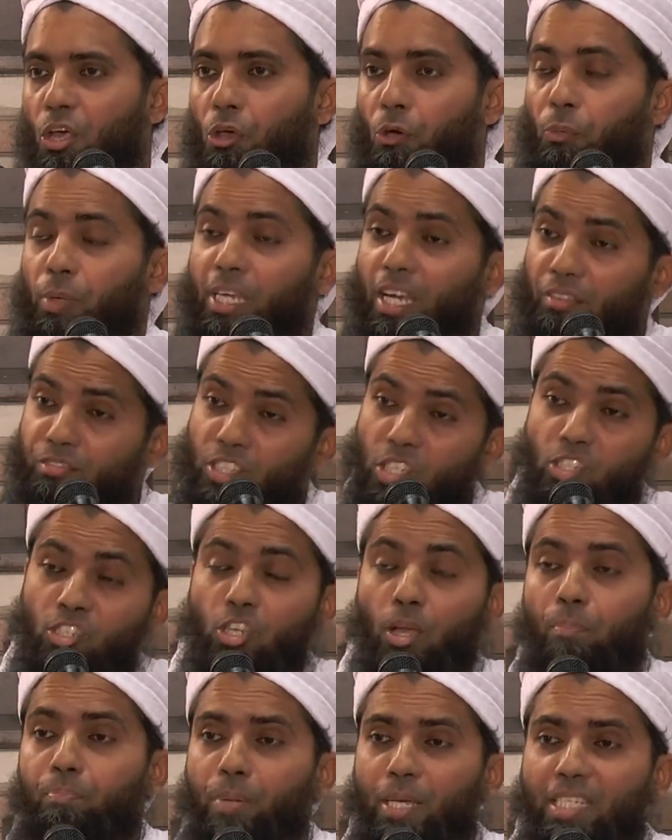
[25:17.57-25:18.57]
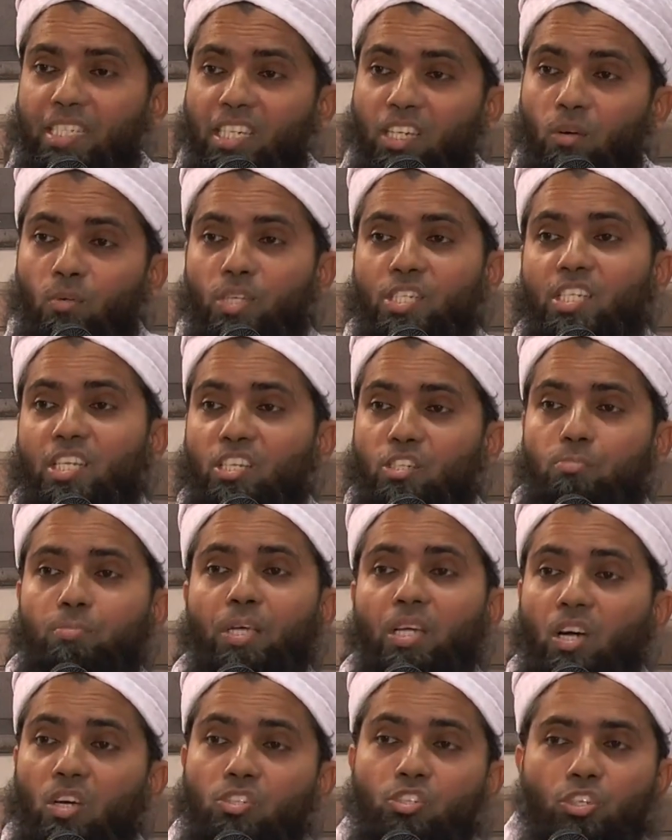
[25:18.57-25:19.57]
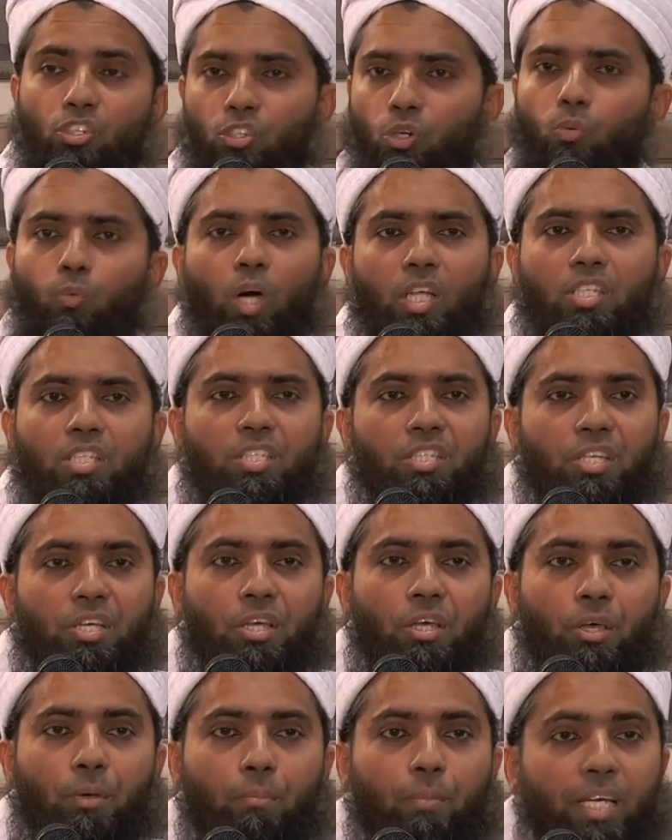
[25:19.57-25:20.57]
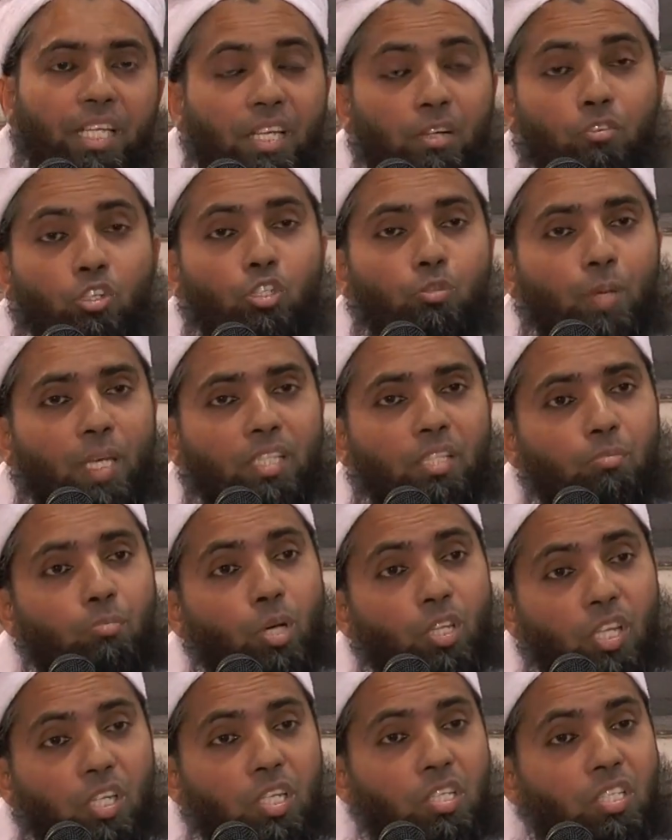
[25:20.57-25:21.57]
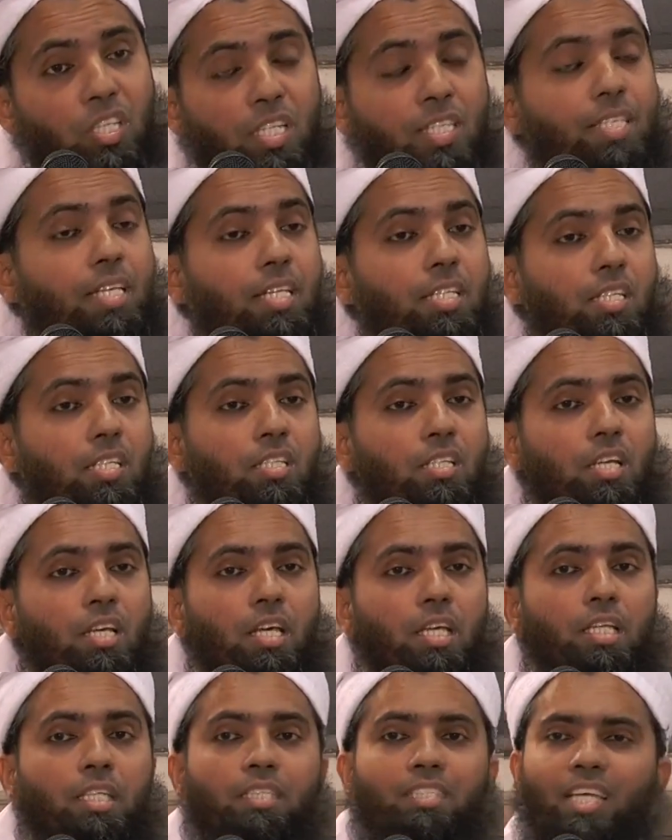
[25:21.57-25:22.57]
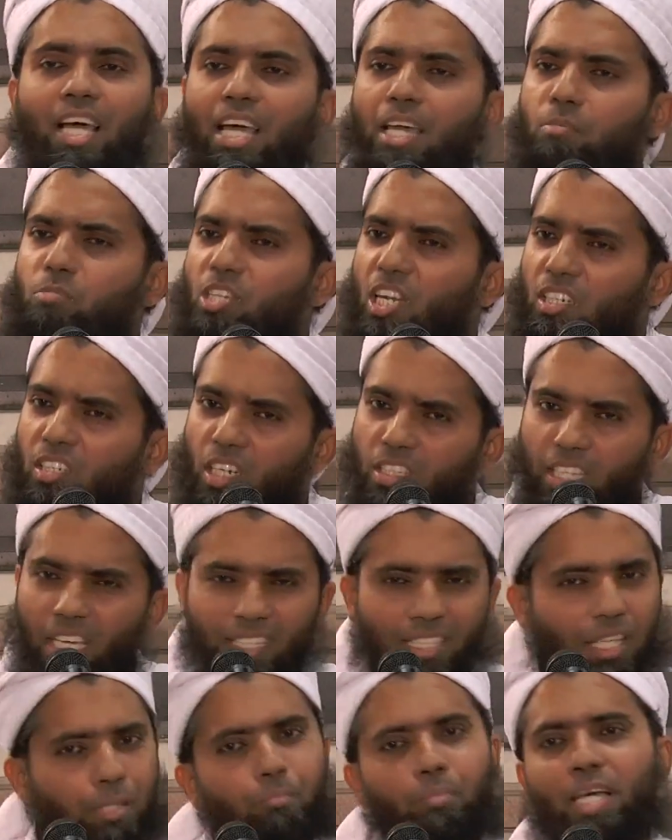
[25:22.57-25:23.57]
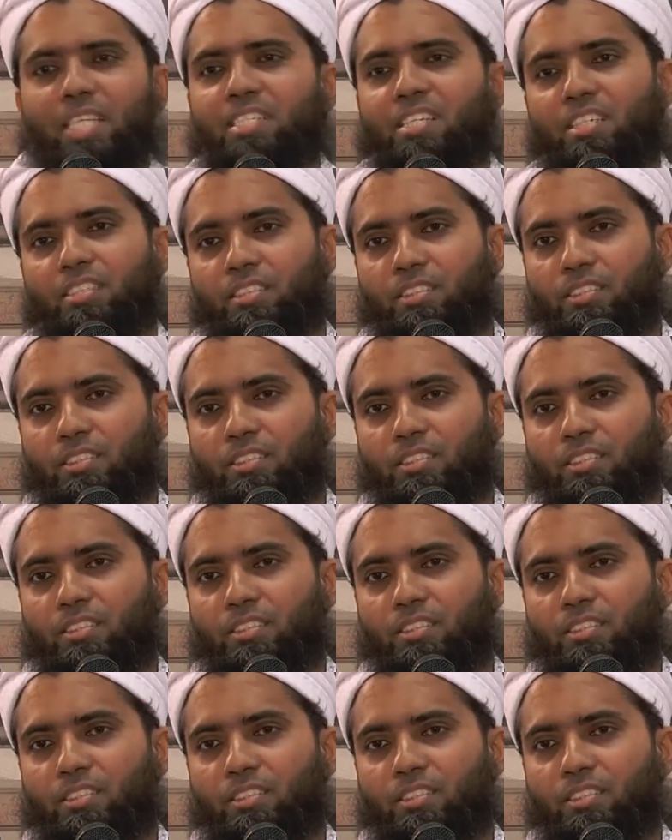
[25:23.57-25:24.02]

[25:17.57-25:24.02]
We have to stop petting ourselves because you know what? My dear respected brothers and sisters, times are not getting better.